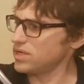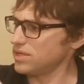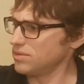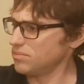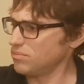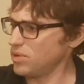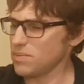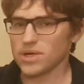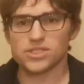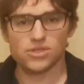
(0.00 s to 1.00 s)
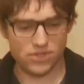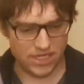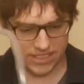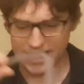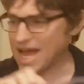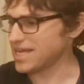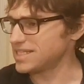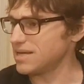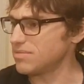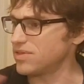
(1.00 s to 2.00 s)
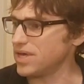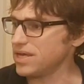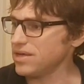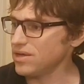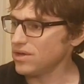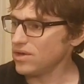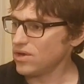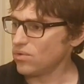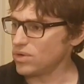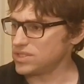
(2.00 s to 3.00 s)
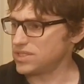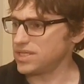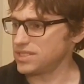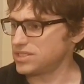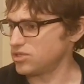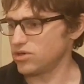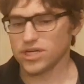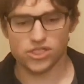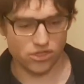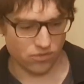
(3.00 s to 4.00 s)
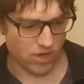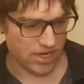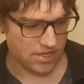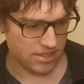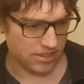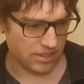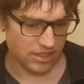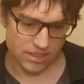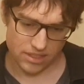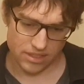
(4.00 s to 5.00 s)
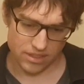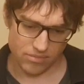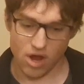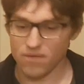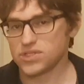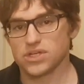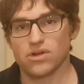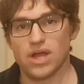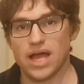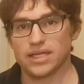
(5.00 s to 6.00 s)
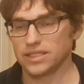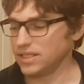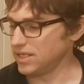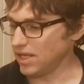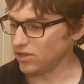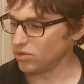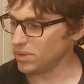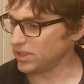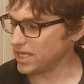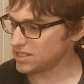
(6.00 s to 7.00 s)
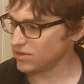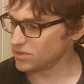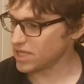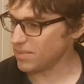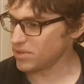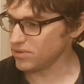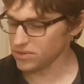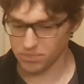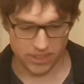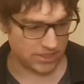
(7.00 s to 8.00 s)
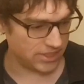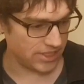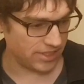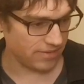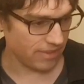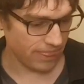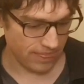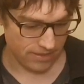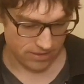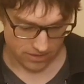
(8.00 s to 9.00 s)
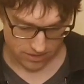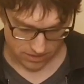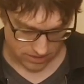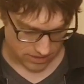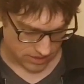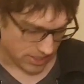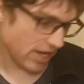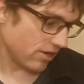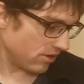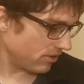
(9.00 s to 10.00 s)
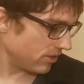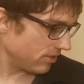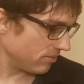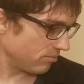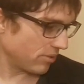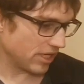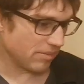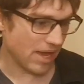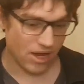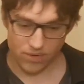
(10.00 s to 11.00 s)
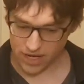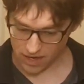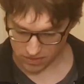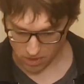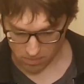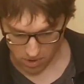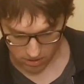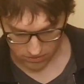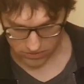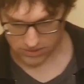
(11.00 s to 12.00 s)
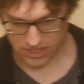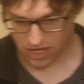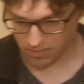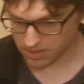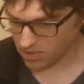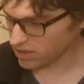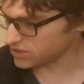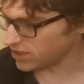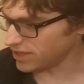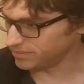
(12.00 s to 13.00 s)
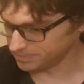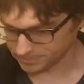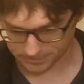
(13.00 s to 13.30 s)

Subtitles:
and pretty much do the exact same thing with this traditional one. Obviously I'll add a little bit less of those chemicals, but yeah, and I'll bring you back when I got them all bottled, and we'll see how many bottles I got.